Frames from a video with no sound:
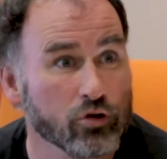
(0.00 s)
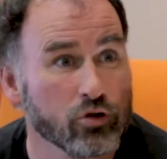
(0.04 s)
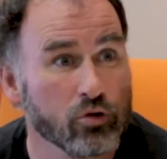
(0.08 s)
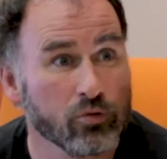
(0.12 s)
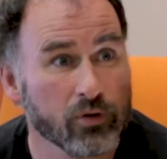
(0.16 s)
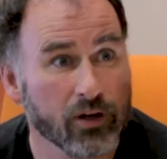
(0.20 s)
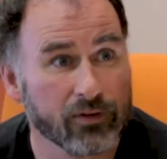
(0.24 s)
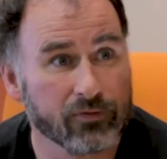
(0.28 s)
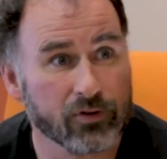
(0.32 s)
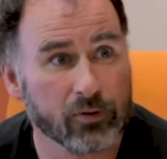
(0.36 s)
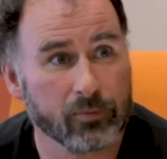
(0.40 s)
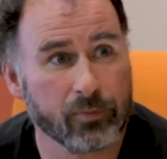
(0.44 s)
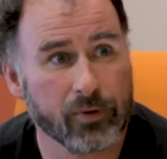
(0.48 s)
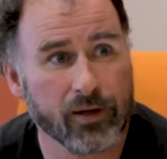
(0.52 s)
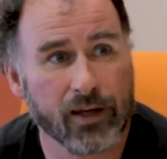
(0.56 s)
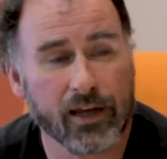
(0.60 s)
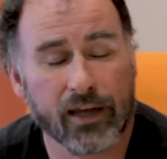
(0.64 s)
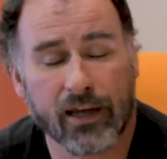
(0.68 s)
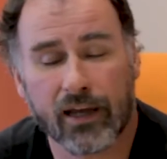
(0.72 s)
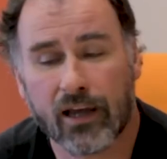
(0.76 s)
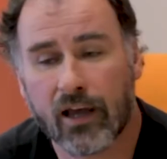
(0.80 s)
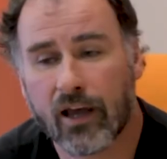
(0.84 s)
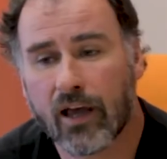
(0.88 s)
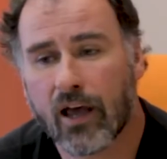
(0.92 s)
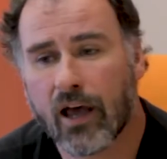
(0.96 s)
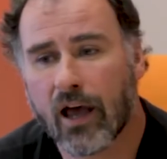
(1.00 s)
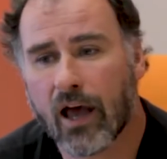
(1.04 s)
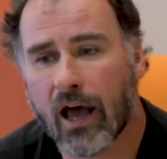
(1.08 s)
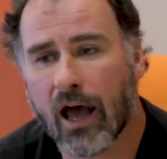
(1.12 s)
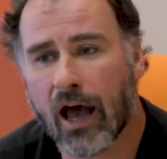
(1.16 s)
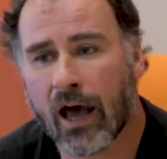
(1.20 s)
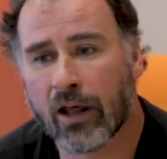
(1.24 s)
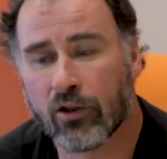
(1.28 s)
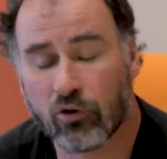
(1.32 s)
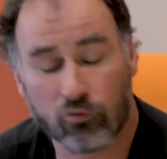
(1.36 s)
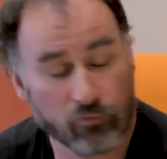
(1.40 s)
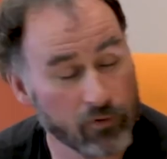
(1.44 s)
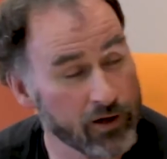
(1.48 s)
don't have to pay
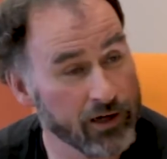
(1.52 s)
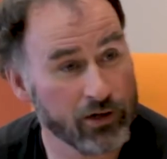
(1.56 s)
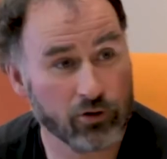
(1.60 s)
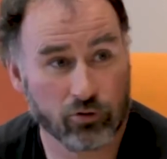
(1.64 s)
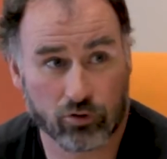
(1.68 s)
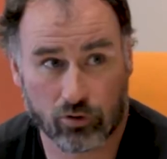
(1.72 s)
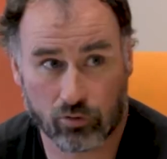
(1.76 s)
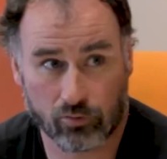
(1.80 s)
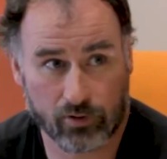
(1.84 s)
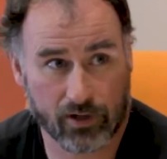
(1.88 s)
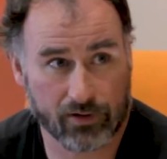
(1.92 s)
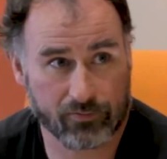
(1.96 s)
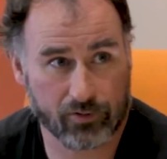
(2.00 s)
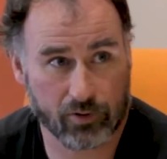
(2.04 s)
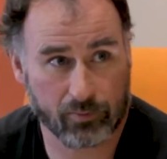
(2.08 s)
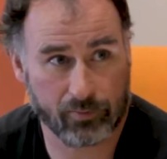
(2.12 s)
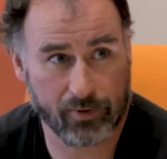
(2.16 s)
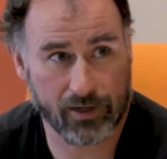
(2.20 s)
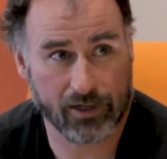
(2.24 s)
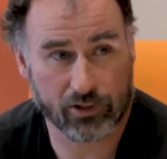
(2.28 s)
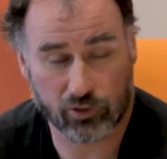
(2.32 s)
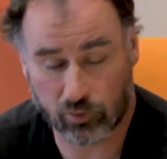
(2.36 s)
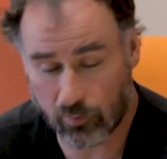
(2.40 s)
and the readers don't have to pay.